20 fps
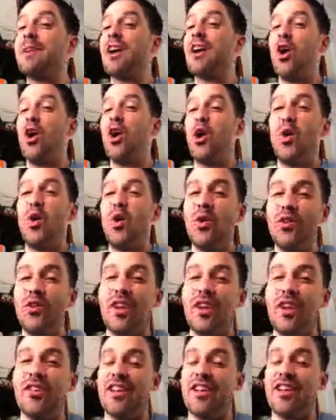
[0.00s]
be a whole
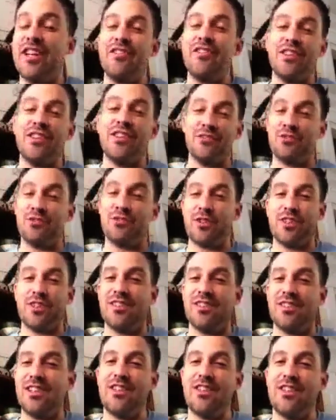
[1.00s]
another interview for
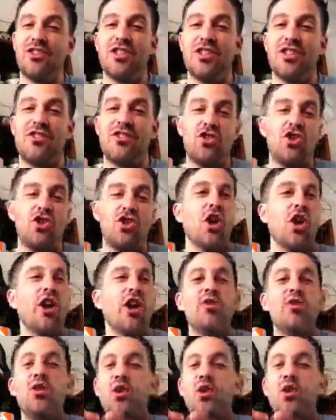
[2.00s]
you. Just
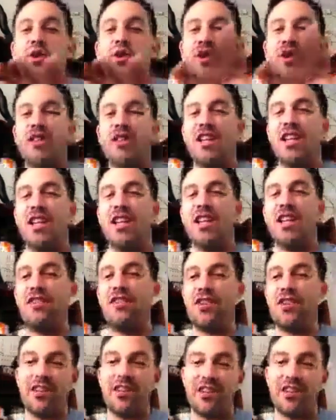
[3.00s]
Sean Rule, the
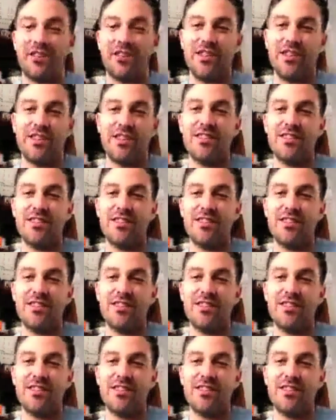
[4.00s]
Lifeguard interview.